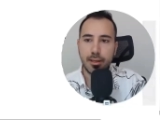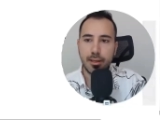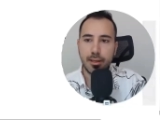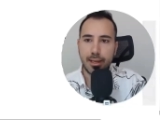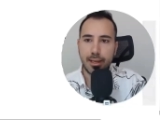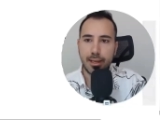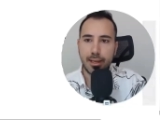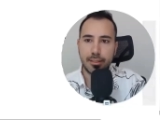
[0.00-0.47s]

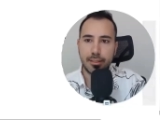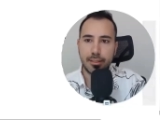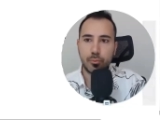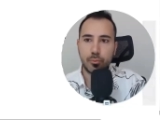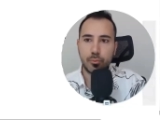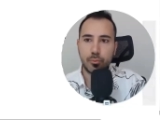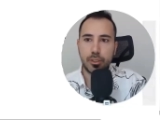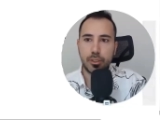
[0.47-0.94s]
And
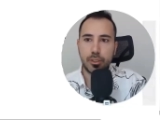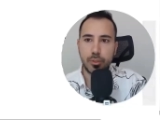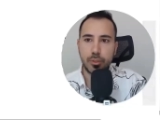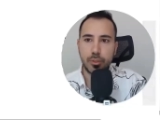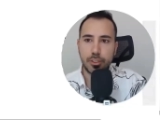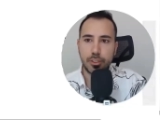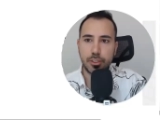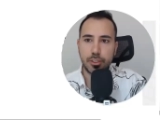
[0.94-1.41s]
we're going
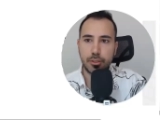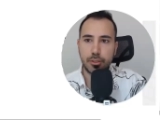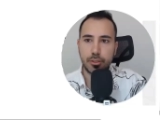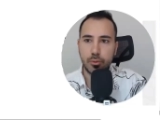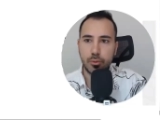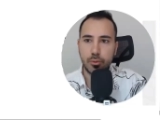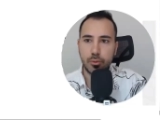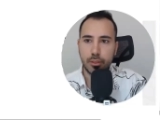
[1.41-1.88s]

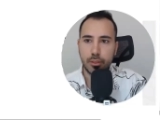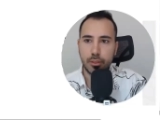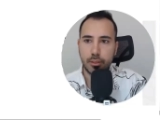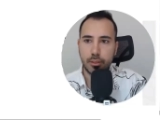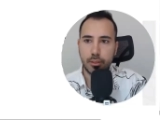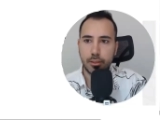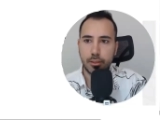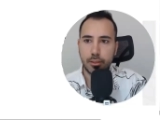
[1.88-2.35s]
to
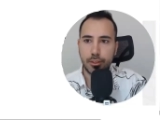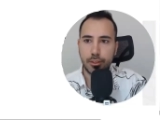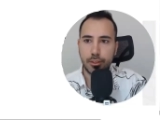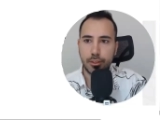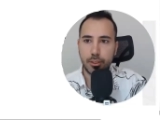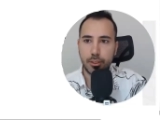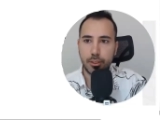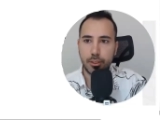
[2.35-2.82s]

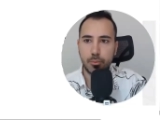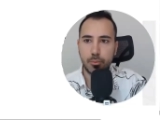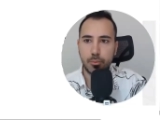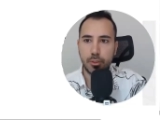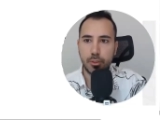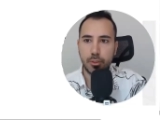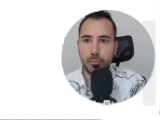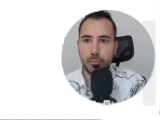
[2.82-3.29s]
cube
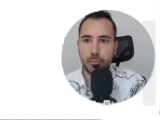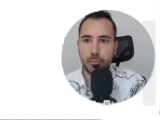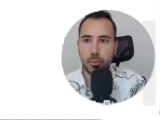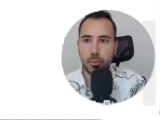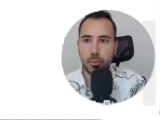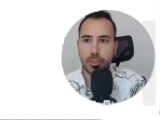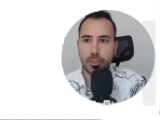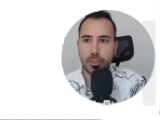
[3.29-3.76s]
both
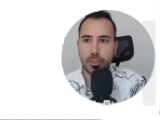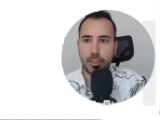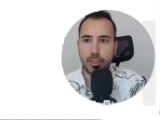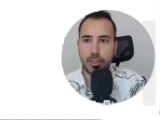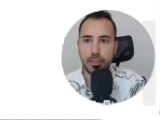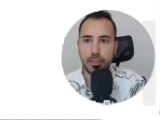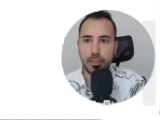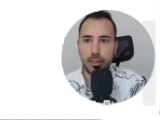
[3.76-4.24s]
sides